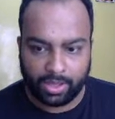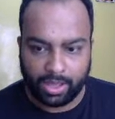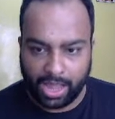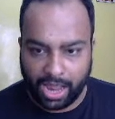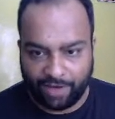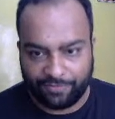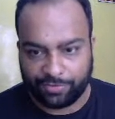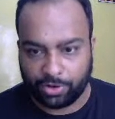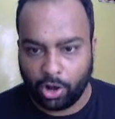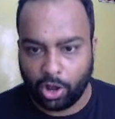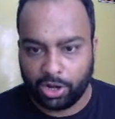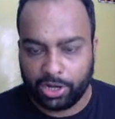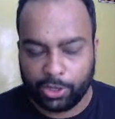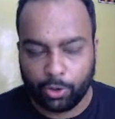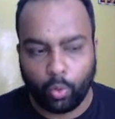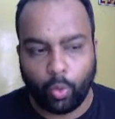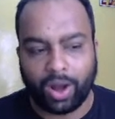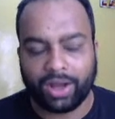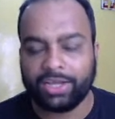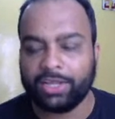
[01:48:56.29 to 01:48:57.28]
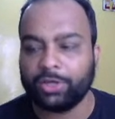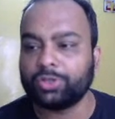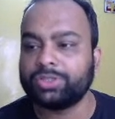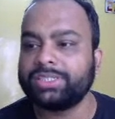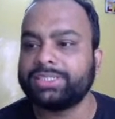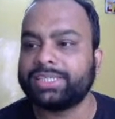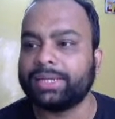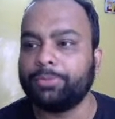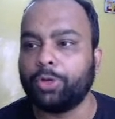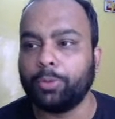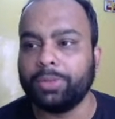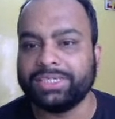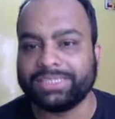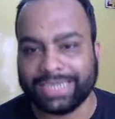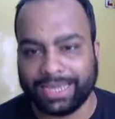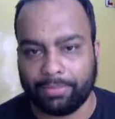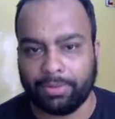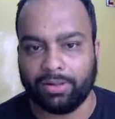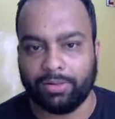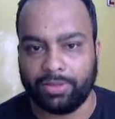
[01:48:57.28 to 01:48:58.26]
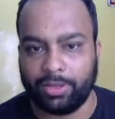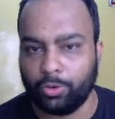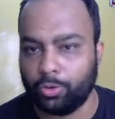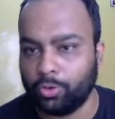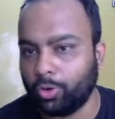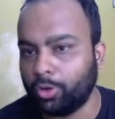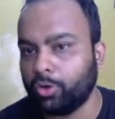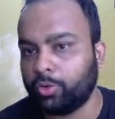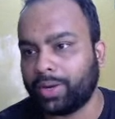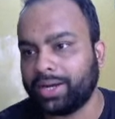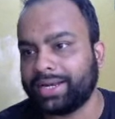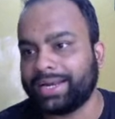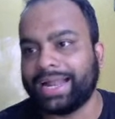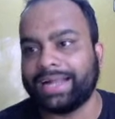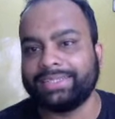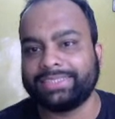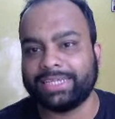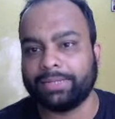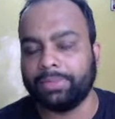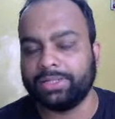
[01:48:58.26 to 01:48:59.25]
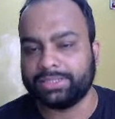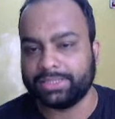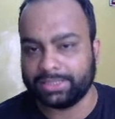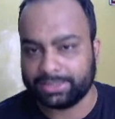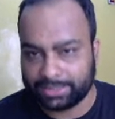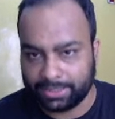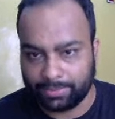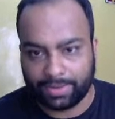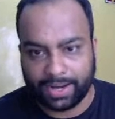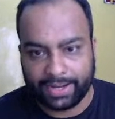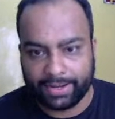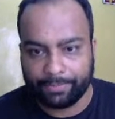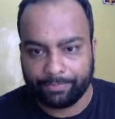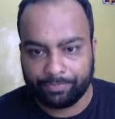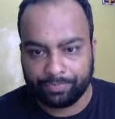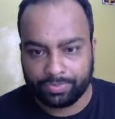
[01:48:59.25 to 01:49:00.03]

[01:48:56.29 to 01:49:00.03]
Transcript: After all, you want your system to be stable. You don't want an unstable system, right?